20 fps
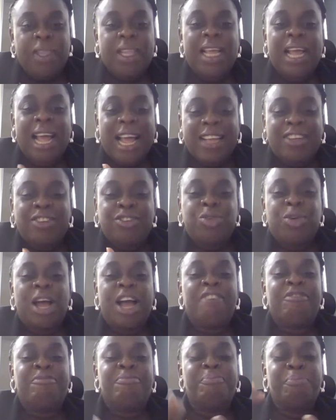has to
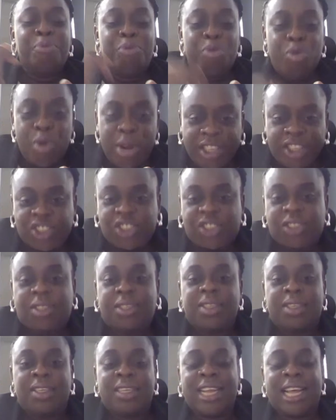have breached
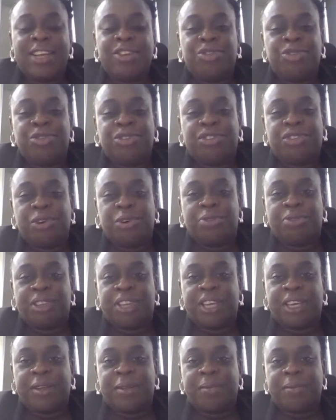that duty of
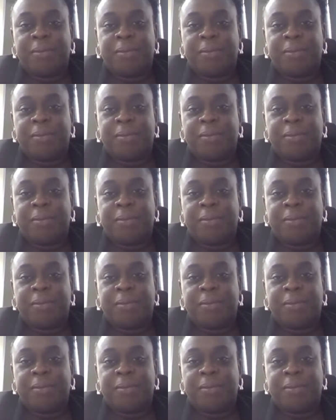care.